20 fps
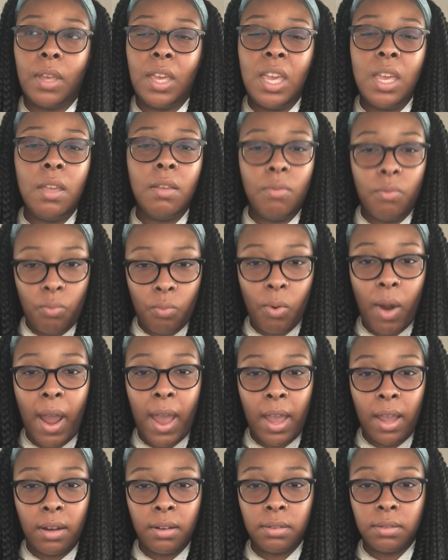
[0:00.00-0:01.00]
eat
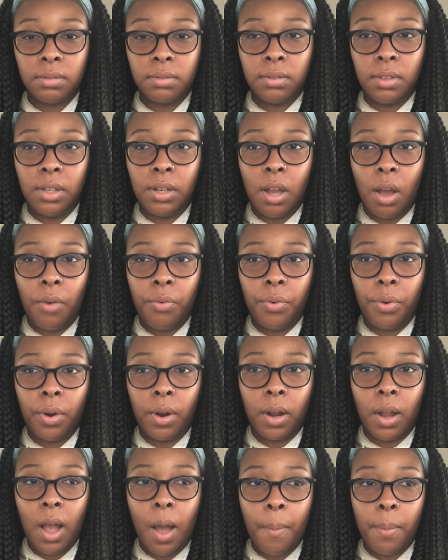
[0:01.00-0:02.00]
right,
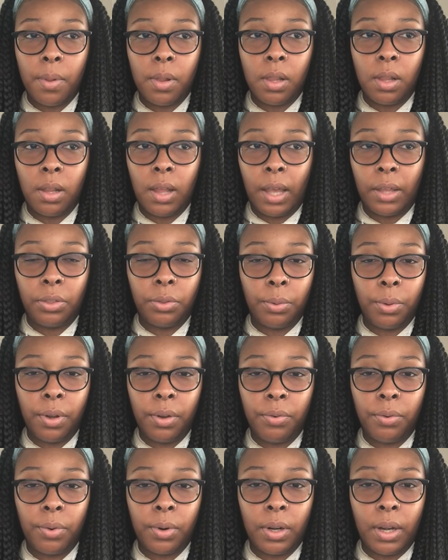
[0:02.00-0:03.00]
for a couple of
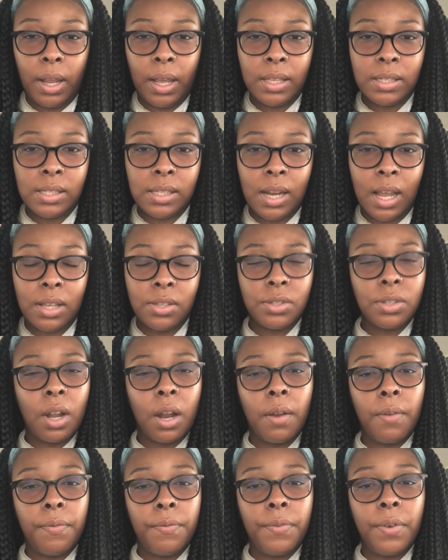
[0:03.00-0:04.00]
3 or 4 days, and I
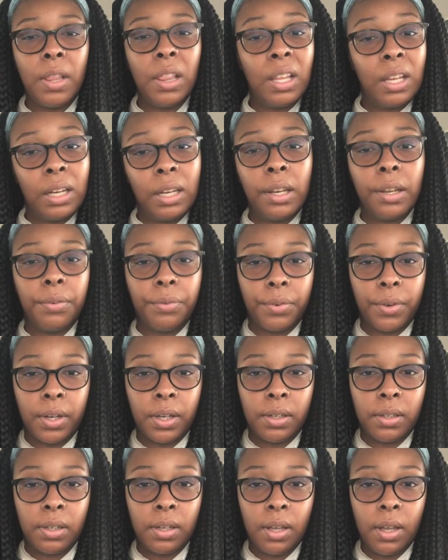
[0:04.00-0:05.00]
start feeling different.